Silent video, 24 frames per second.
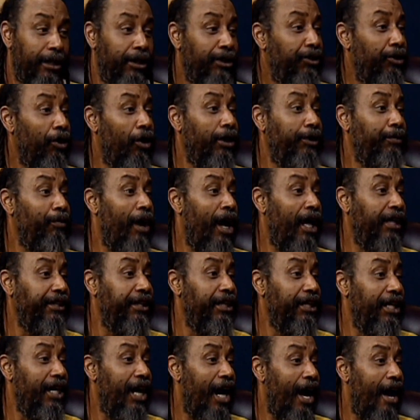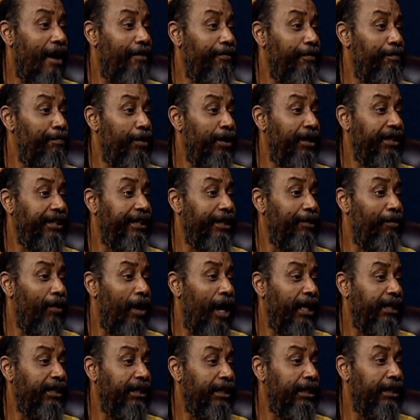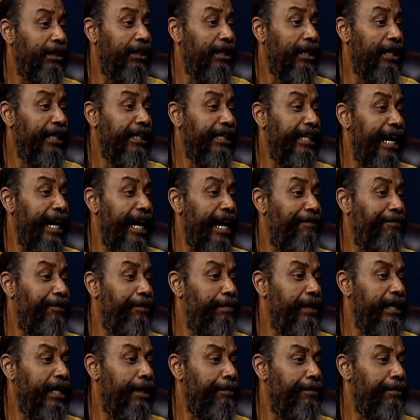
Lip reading: George Washington Carver, Booker T. Washington, they have to be